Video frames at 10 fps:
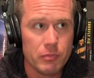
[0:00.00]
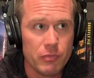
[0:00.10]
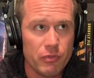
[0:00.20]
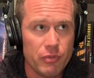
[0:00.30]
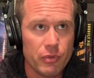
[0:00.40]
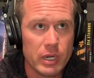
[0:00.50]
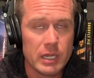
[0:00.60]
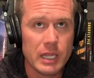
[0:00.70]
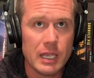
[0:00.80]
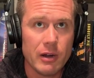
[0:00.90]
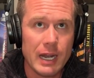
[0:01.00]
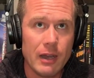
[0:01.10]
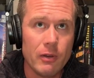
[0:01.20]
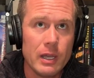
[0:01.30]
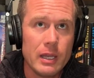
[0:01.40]
freely or
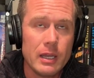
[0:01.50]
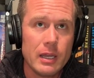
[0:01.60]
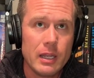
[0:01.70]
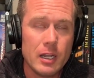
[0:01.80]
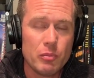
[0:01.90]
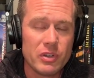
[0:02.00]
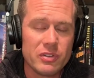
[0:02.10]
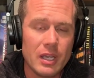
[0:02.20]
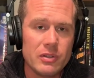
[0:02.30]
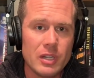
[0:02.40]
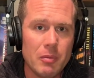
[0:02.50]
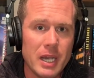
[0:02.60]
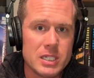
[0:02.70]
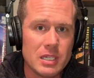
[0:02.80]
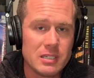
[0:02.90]
how imprecisely I'm
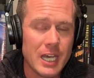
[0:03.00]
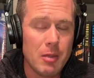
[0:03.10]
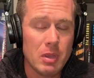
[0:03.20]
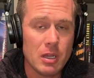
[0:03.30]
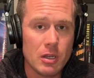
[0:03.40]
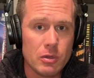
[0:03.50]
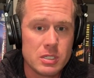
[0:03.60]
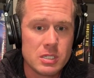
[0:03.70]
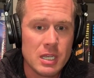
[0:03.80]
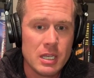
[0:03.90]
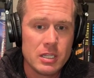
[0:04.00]
actually timing the notes.